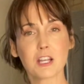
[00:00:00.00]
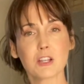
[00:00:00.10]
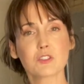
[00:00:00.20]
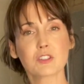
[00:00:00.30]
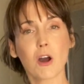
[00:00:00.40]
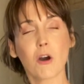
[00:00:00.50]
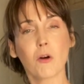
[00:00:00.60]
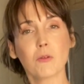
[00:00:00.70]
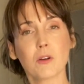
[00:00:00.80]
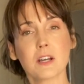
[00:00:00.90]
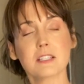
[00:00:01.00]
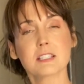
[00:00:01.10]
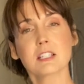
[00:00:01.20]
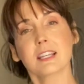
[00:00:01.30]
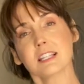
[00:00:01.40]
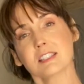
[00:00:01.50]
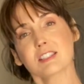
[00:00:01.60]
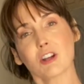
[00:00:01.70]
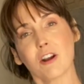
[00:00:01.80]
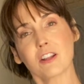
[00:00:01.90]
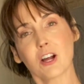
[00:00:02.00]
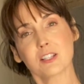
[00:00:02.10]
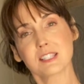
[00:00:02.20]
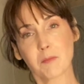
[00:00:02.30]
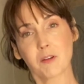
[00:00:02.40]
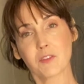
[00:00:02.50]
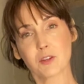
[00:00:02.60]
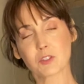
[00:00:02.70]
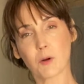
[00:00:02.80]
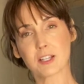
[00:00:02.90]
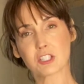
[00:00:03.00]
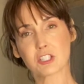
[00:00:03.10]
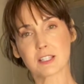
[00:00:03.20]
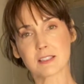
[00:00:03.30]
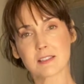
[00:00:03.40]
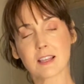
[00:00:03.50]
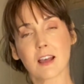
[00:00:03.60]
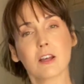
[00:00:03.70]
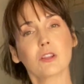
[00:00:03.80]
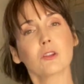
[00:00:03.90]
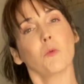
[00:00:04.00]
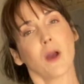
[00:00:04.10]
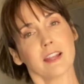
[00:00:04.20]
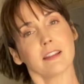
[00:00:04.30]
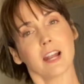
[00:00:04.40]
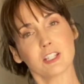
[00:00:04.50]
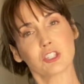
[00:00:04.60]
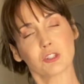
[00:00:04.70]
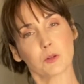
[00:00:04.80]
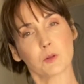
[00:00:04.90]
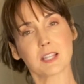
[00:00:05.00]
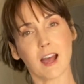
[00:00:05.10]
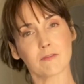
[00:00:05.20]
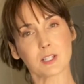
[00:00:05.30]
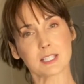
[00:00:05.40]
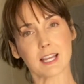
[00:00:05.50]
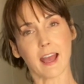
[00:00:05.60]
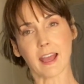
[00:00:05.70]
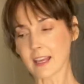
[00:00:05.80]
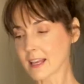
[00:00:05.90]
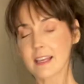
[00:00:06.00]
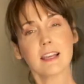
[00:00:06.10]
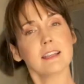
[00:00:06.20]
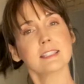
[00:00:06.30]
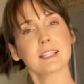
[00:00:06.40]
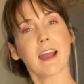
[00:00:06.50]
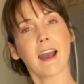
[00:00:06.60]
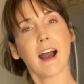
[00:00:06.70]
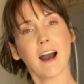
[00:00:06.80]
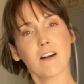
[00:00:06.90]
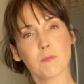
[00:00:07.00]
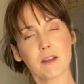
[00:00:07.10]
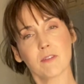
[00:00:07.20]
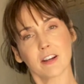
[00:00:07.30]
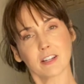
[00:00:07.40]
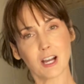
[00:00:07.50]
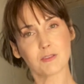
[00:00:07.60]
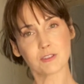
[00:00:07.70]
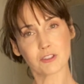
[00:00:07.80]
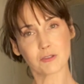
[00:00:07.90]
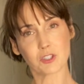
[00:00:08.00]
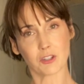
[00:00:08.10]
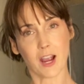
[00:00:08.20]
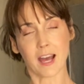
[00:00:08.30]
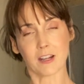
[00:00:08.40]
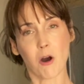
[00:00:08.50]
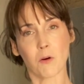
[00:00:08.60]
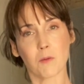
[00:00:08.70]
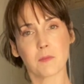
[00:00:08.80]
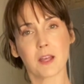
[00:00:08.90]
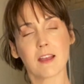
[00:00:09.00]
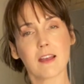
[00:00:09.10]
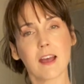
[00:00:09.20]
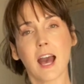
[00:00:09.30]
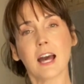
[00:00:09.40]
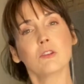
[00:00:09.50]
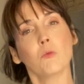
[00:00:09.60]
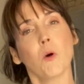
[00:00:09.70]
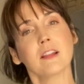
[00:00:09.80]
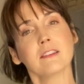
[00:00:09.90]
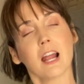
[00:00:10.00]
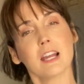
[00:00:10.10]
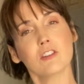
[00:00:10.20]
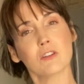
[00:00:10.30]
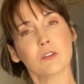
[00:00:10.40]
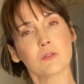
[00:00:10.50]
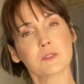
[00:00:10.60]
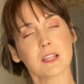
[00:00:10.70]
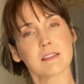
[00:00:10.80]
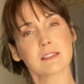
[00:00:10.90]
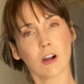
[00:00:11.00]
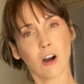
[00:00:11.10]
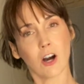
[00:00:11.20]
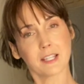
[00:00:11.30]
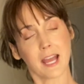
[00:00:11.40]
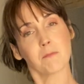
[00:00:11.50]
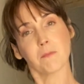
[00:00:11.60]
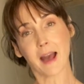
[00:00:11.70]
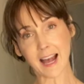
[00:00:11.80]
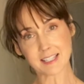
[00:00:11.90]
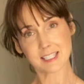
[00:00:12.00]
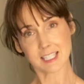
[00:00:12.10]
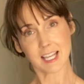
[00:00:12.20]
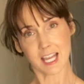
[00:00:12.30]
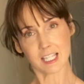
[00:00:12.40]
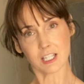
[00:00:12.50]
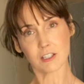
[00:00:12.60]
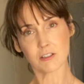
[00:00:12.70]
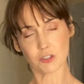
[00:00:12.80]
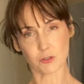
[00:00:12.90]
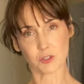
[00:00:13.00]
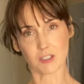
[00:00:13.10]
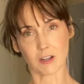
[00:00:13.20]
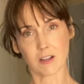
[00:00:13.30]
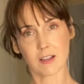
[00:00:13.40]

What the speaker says: So to get started on some of those questions, the way that I juice every day is I have my very own juicer at home. And the one that I use is called a masticating juicer.